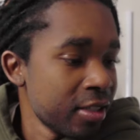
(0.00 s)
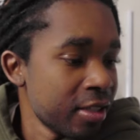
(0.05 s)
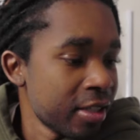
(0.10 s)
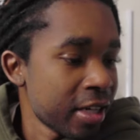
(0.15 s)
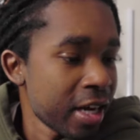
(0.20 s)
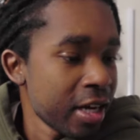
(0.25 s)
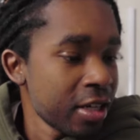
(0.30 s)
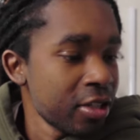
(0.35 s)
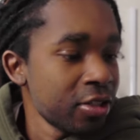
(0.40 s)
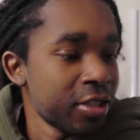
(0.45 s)

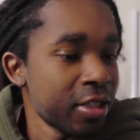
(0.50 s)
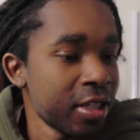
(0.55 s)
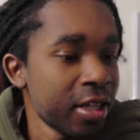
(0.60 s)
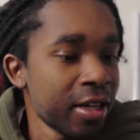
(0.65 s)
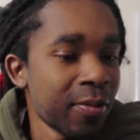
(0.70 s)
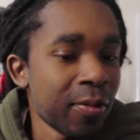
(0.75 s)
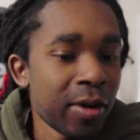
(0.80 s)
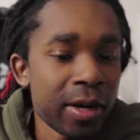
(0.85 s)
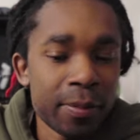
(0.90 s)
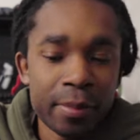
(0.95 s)
Like I
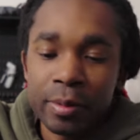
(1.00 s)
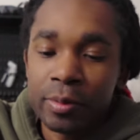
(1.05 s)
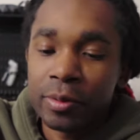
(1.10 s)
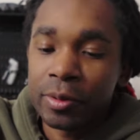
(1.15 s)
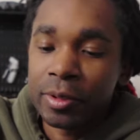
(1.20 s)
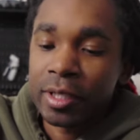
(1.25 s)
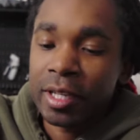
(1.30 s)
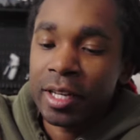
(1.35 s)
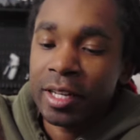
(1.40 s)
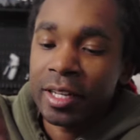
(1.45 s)
understand why people
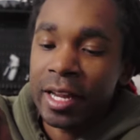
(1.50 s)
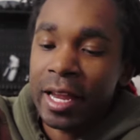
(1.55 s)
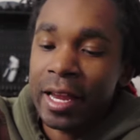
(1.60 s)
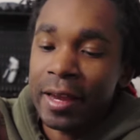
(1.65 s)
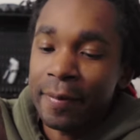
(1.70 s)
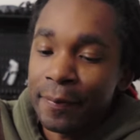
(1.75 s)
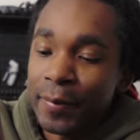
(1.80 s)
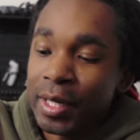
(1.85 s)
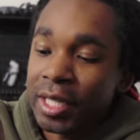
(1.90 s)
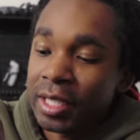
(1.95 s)
said
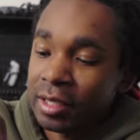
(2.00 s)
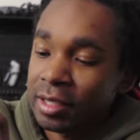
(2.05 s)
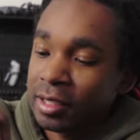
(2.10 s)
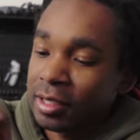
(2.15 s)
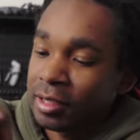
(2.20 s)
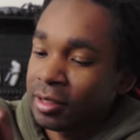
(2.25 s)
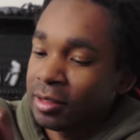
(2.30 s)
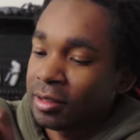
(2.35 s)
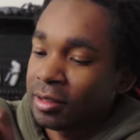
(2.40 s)
eight months.